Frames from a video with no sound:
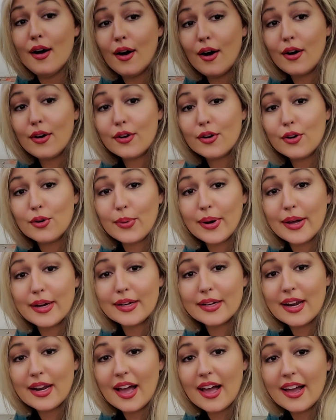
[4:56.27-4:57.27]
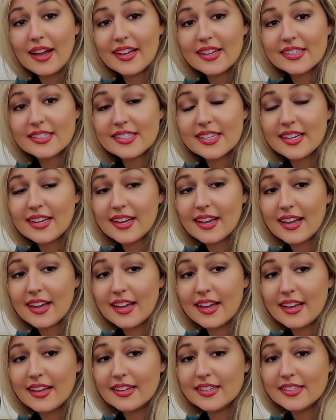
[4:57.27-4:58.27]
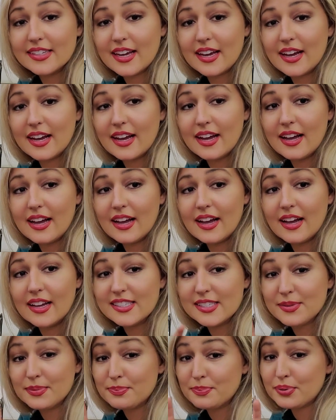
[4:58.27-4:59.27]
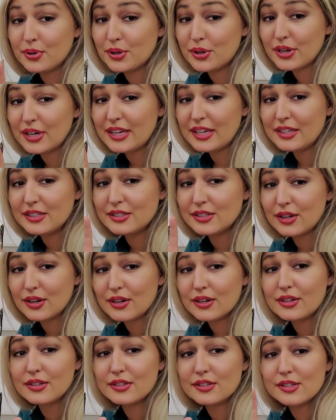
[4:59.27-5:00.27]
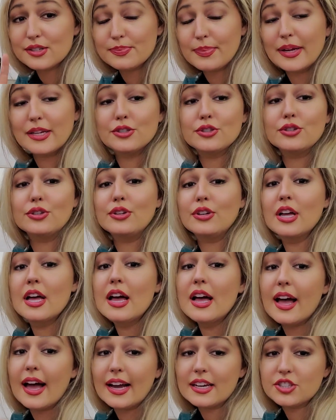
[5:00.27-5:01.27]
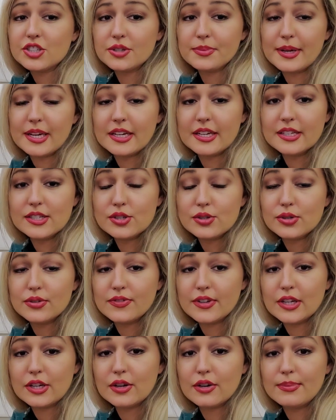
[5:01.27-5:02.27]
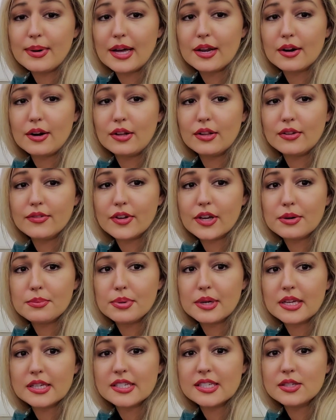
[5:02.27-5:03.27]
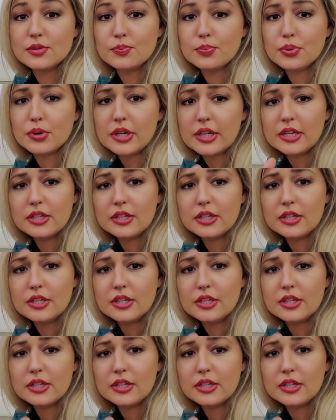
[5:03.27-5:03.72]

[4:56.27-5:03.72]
on her wedding night, and it's pretty darn special. I actually made a history video about all of it because it's pretty